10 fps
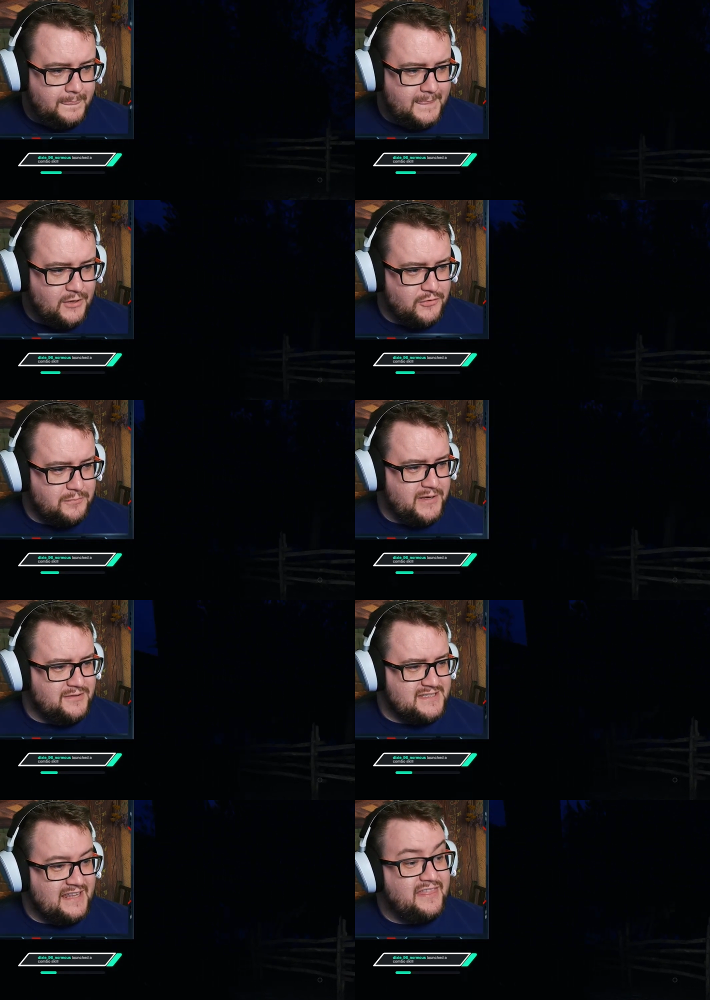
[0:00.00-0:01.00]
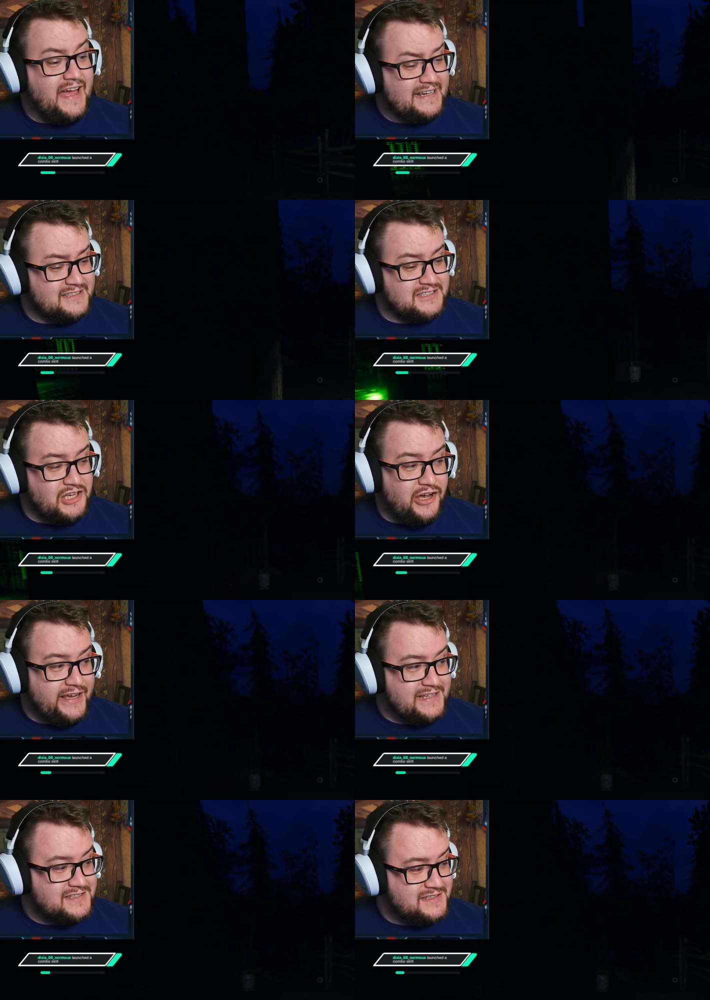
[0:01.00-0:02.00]
You're the beauty. Thanks,
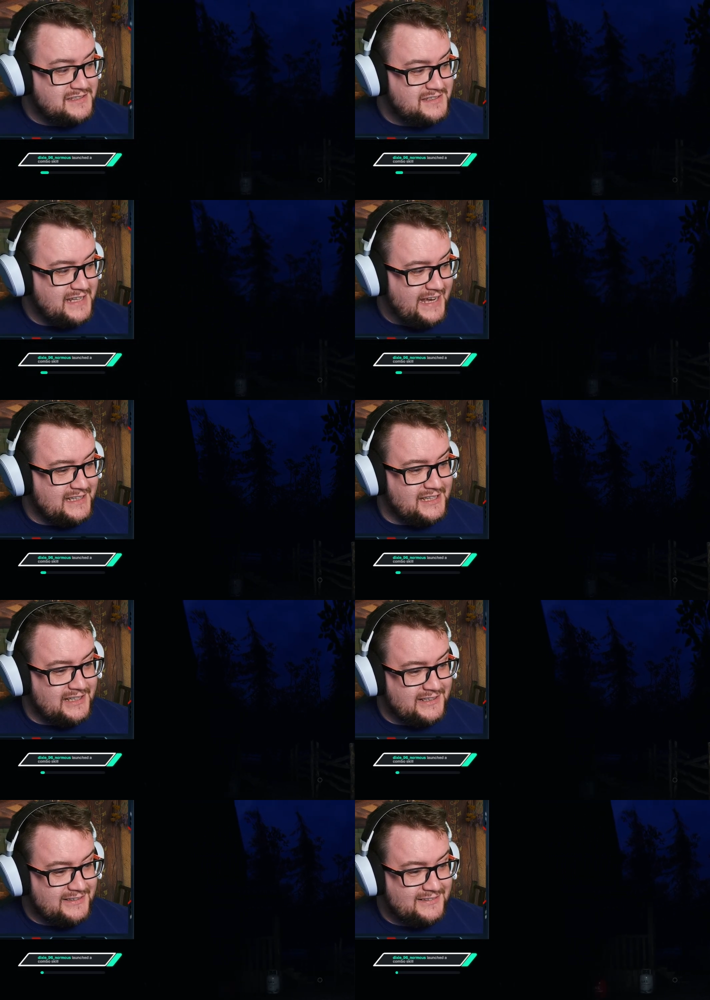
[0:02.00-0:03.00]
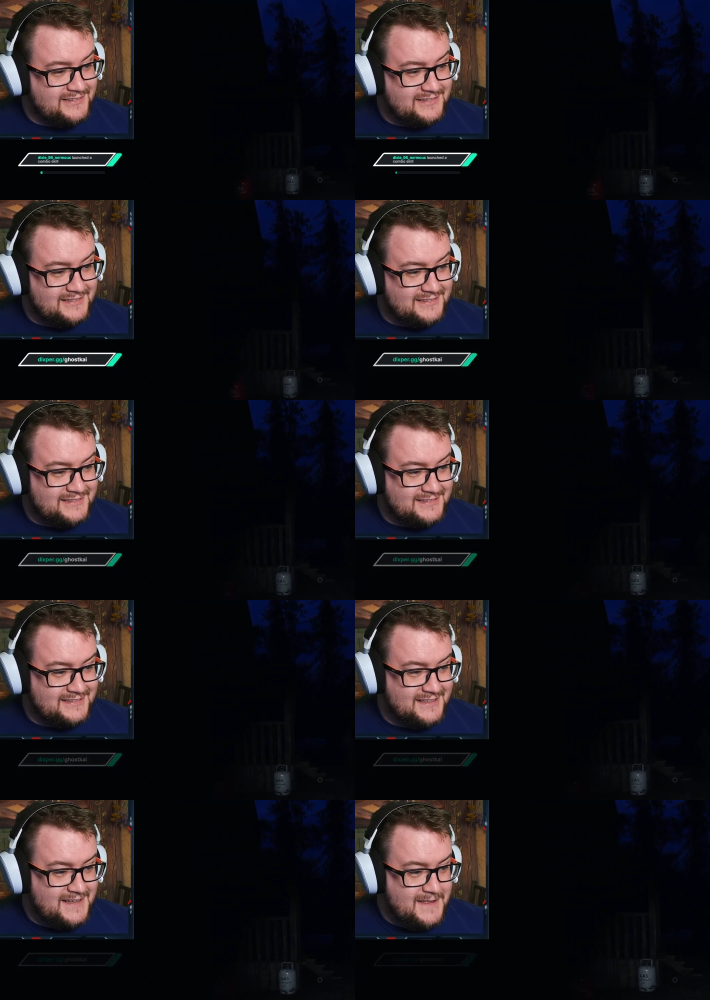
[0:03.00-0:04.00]
guys. Thank you.
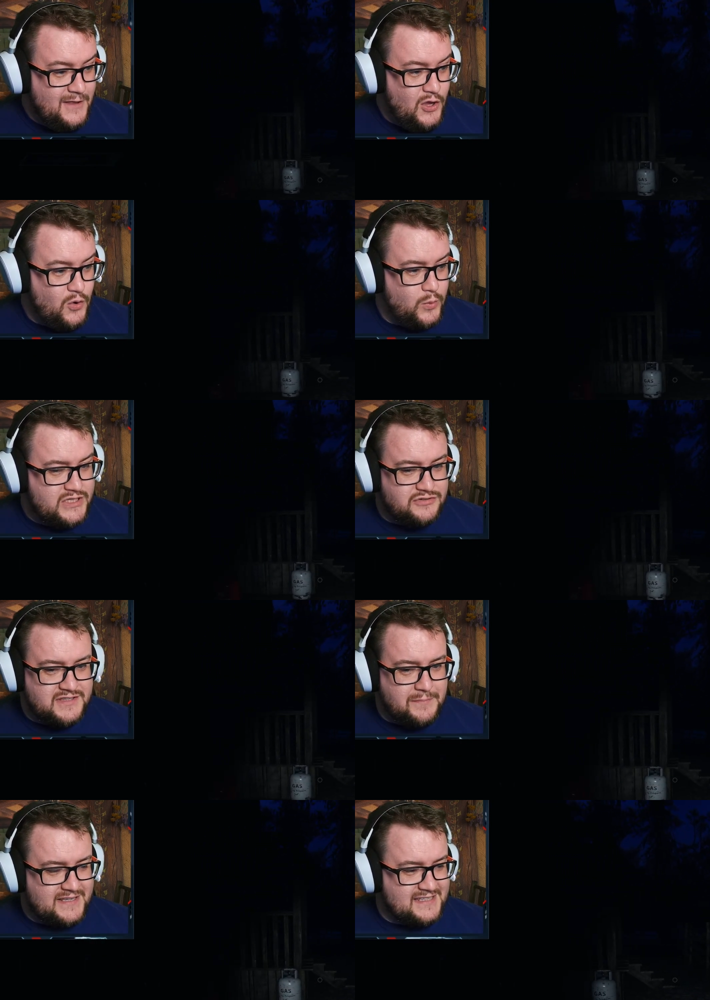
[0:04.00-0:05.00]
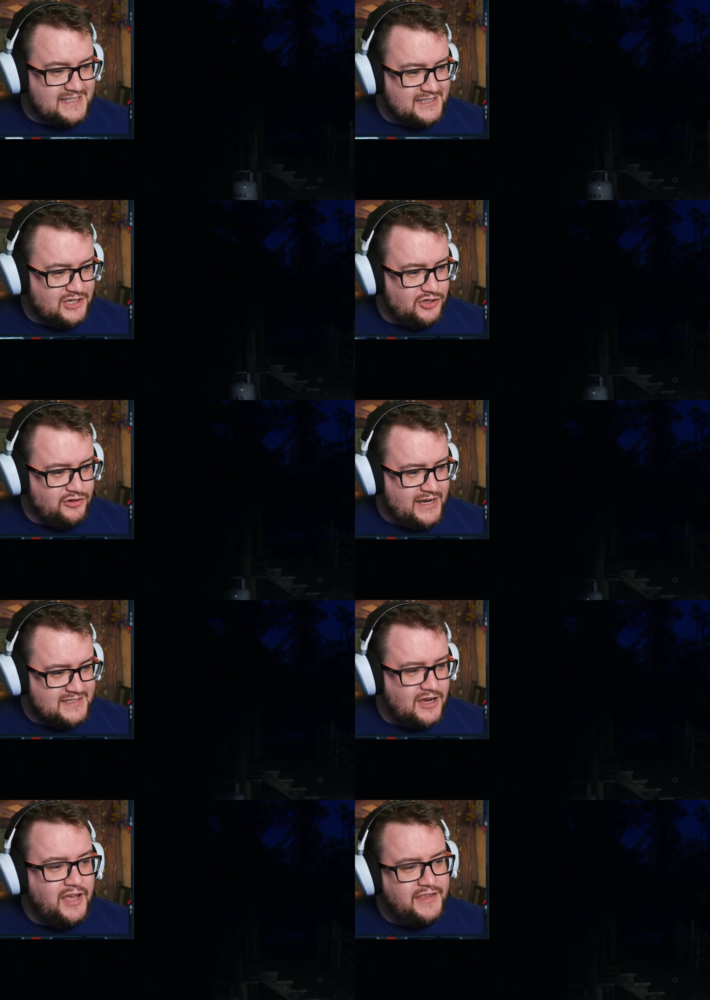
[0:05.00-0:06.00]
Winter is the best season.
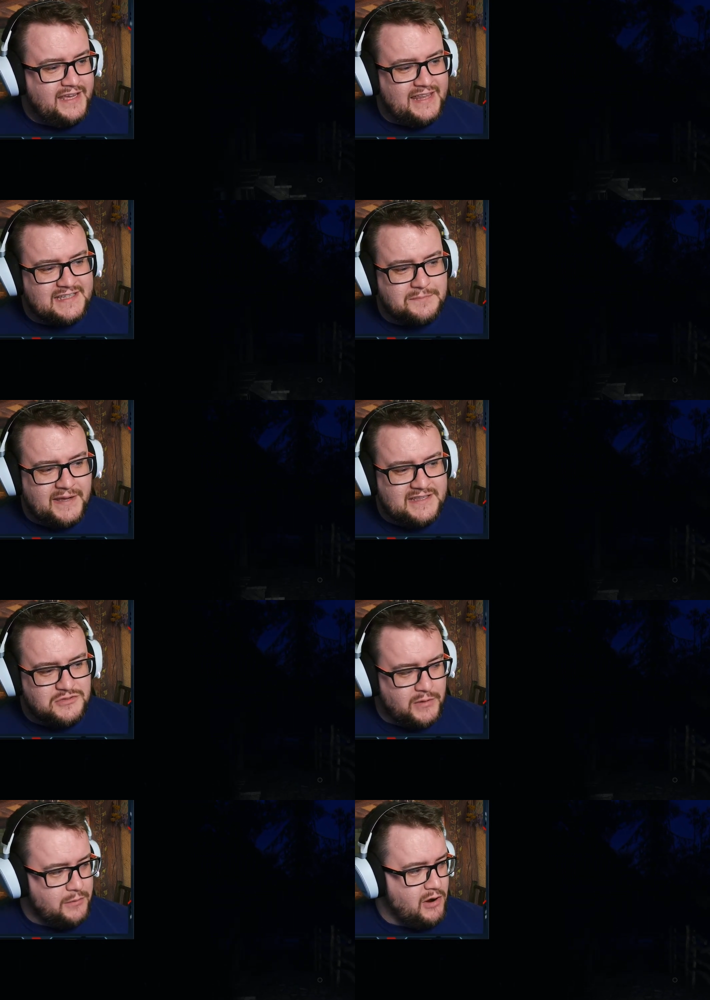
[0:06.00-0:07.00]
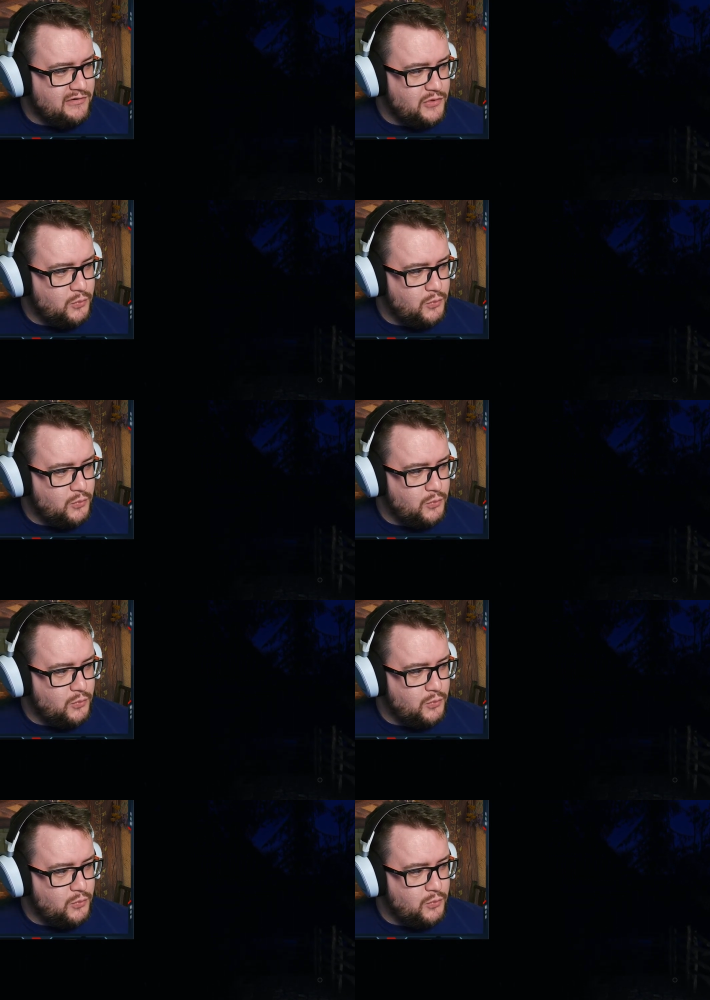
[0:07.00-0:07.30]
Congrats. I think that depends where you are in the